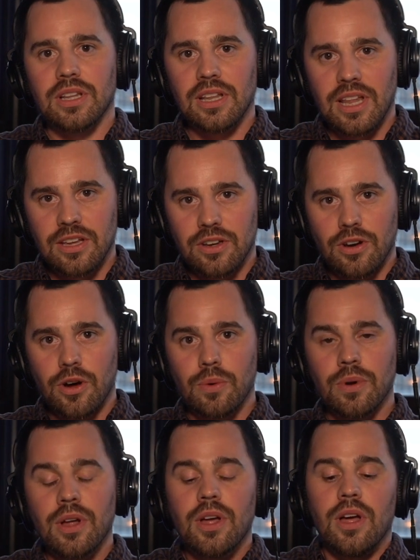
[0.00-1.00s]
let you know
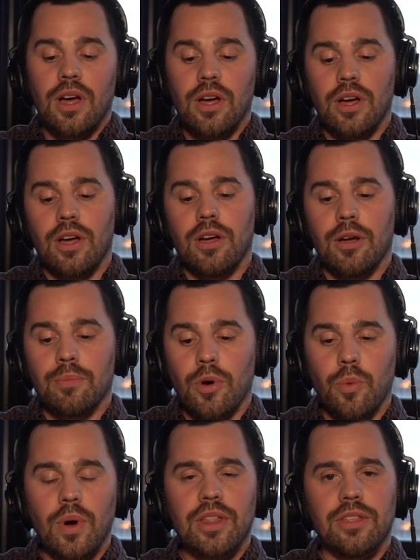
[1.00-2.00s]

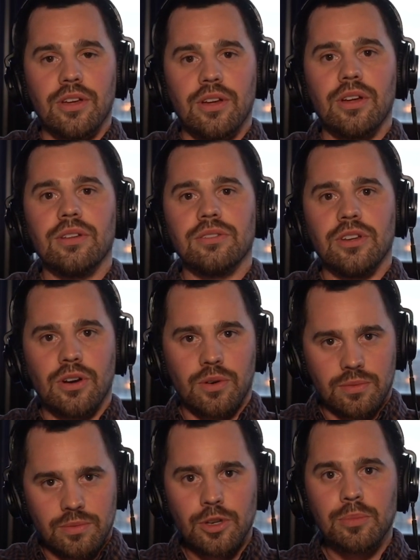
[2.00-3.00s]
whether
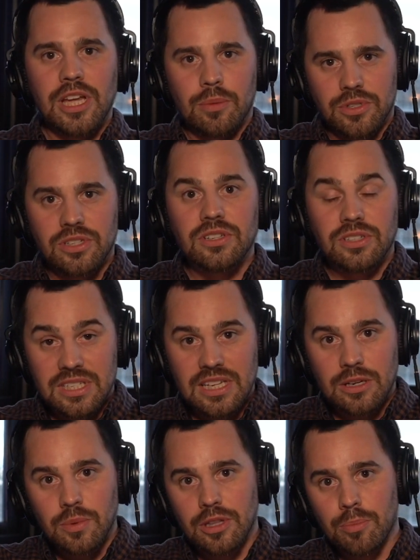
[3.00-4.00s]
you'll be able to succeed
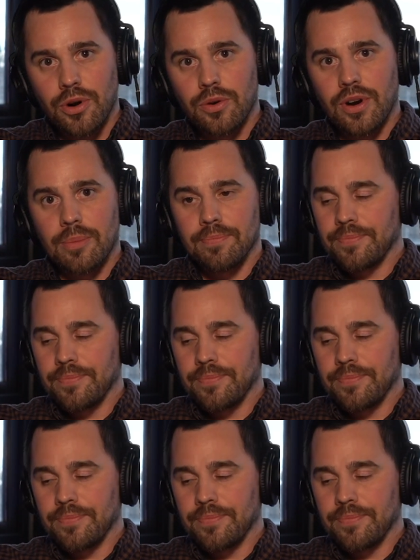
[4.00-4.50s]
with the program.